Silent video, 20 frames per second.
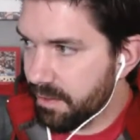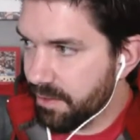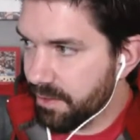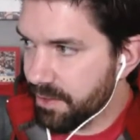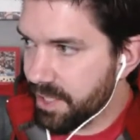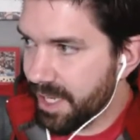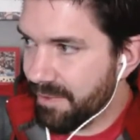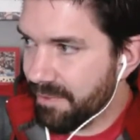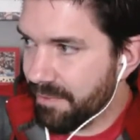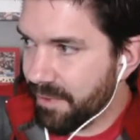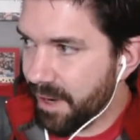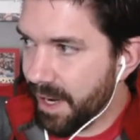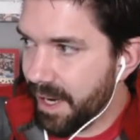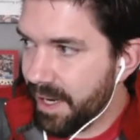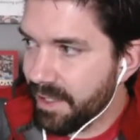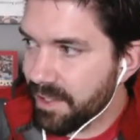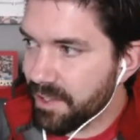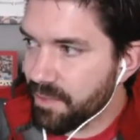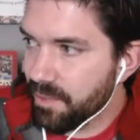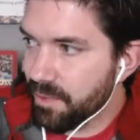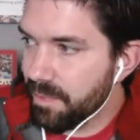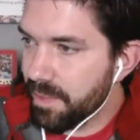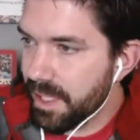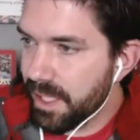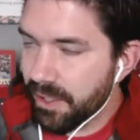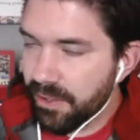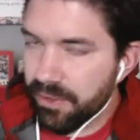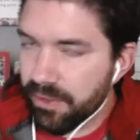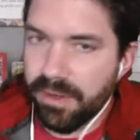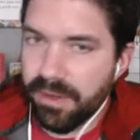There's a finance one
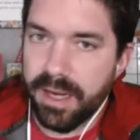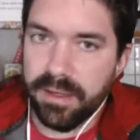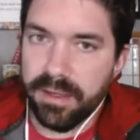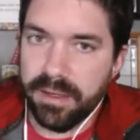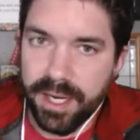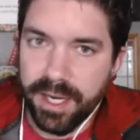being created.